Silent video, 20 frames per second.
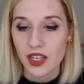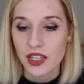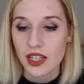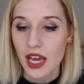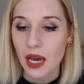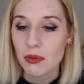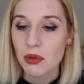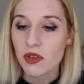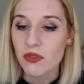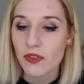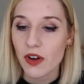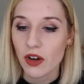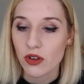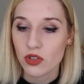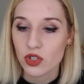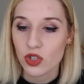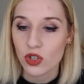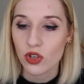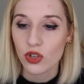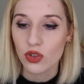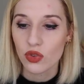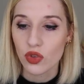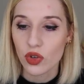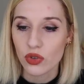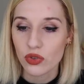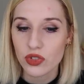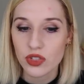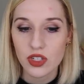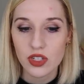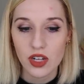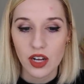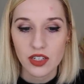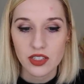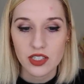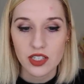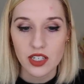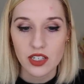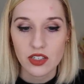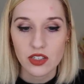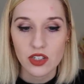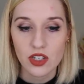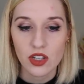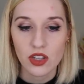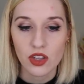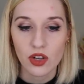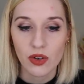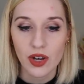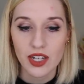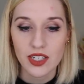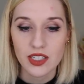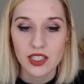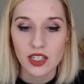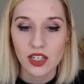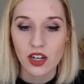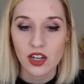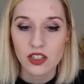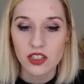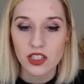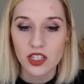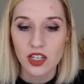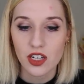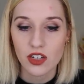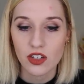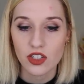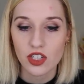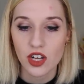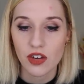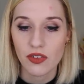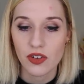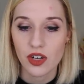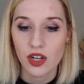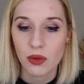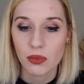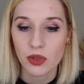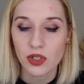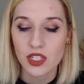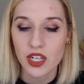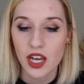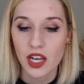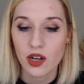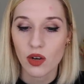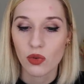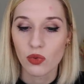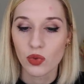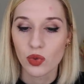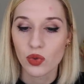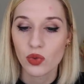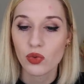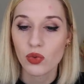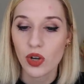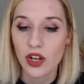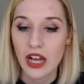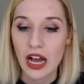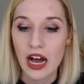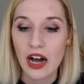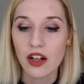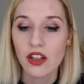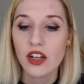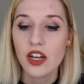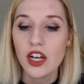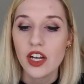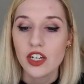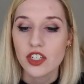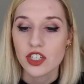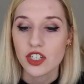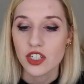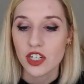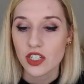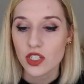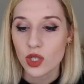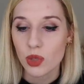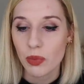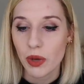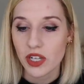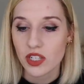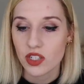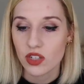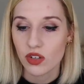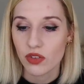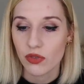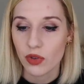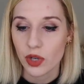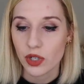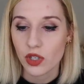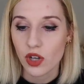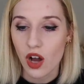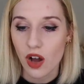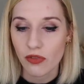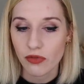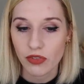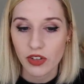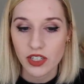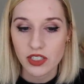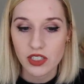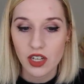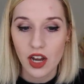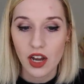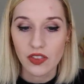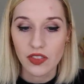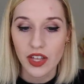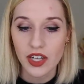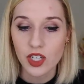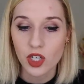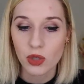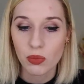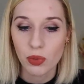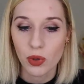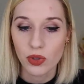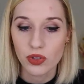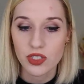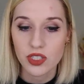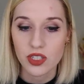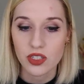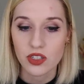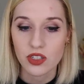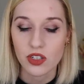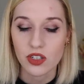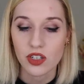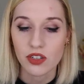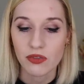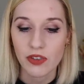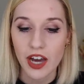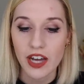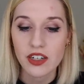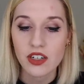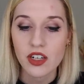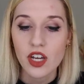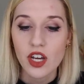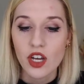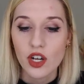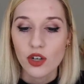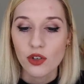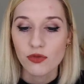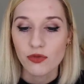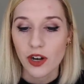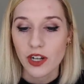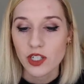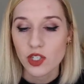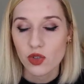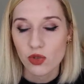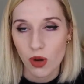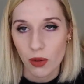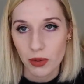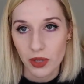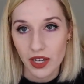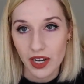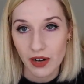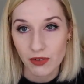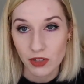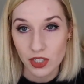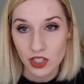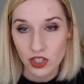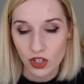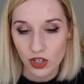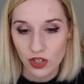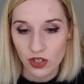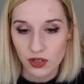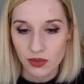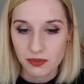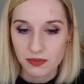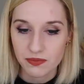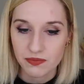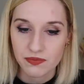Gabby Foucher loathes the Nazis, though as the concierge of a number 10 Rue Royale, she does her best to avoid conflict, unlike her bold sister Yvette, who finds trouble at every turn.